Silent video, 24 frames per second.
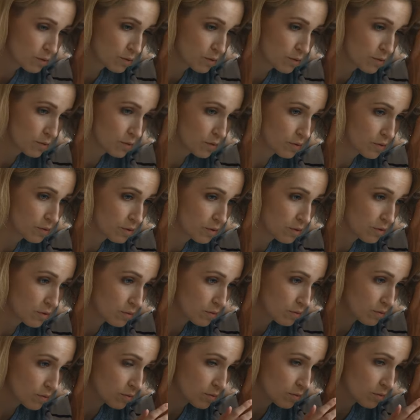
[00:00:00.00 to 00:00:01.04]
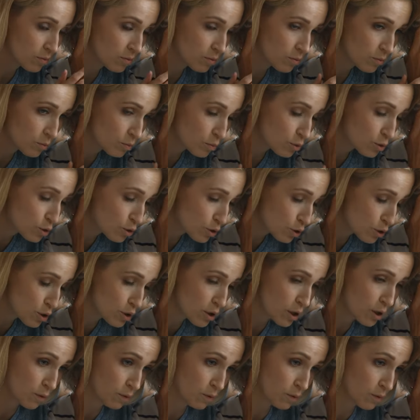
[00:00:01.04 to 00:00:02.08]
could not fathom the
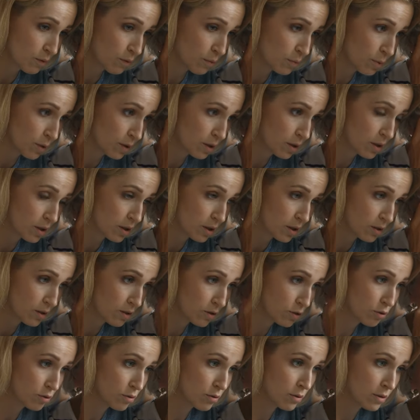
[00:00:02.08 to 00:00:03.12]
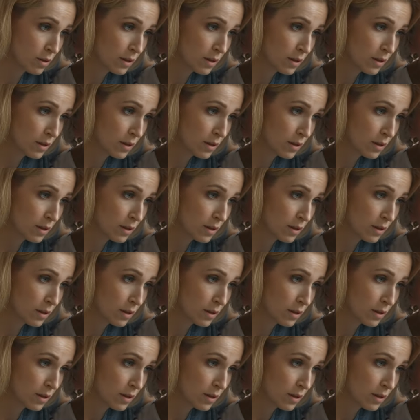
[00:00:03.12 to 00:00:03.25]
mysteries of his disappearance